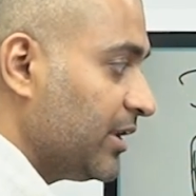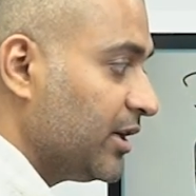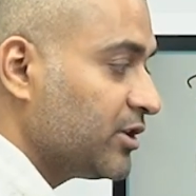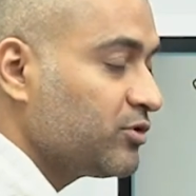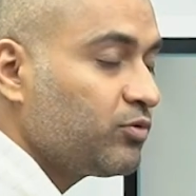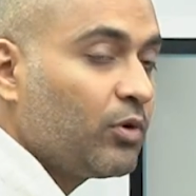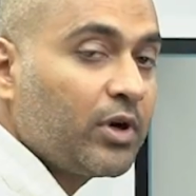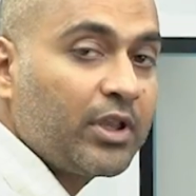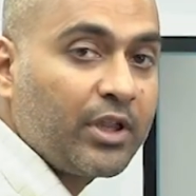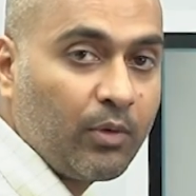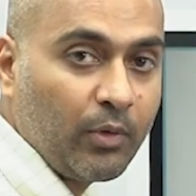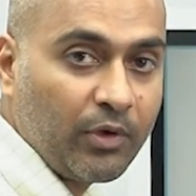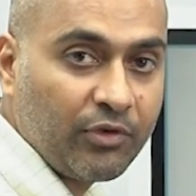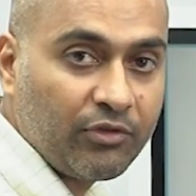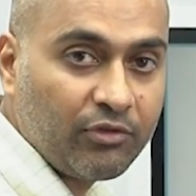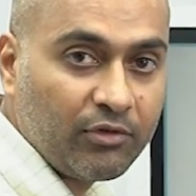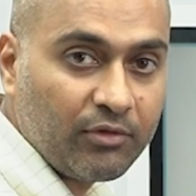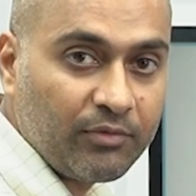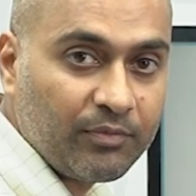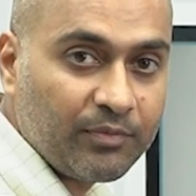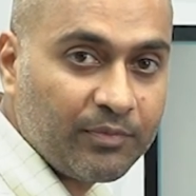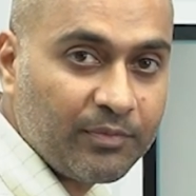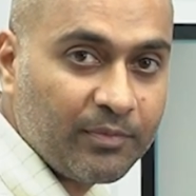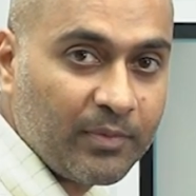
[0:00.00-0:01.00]
That's what the
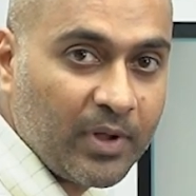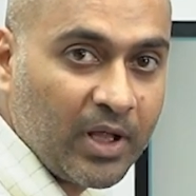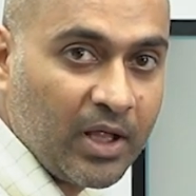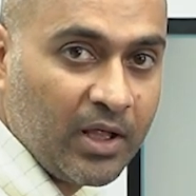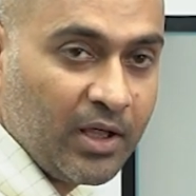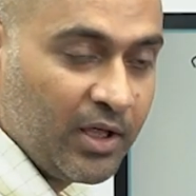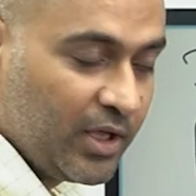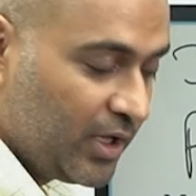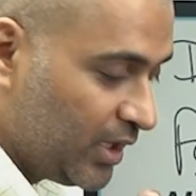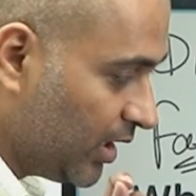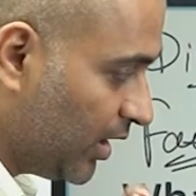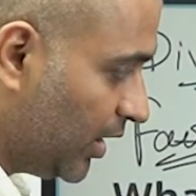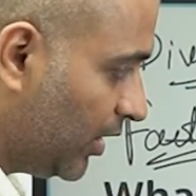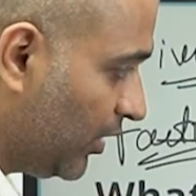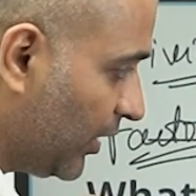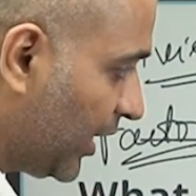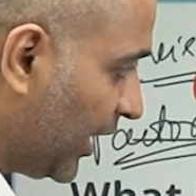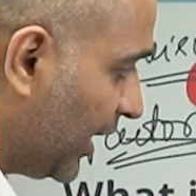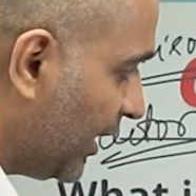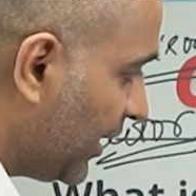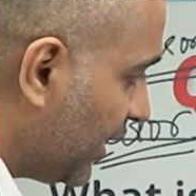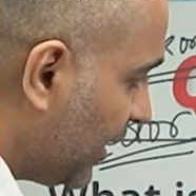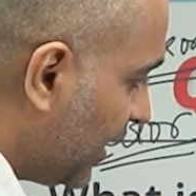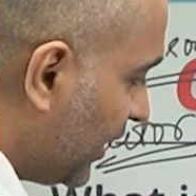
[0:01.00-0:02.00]
question,
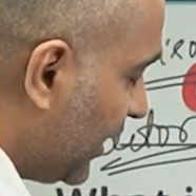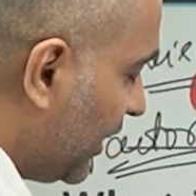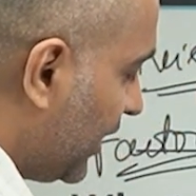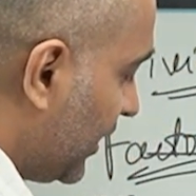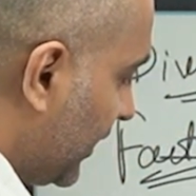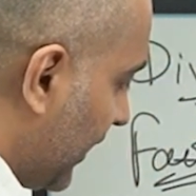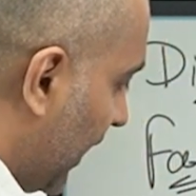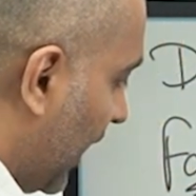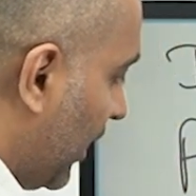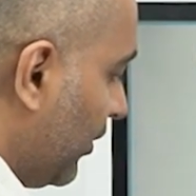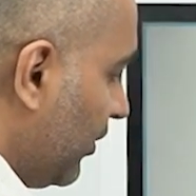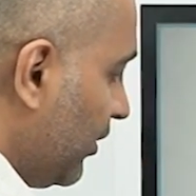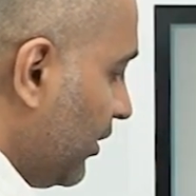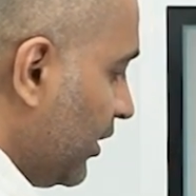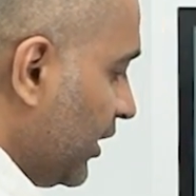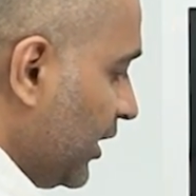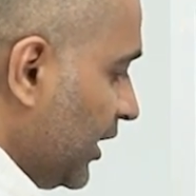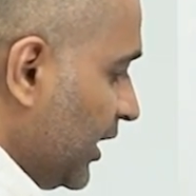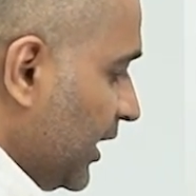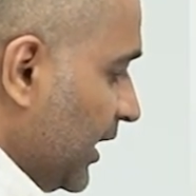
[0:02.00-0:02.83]
okay. Now,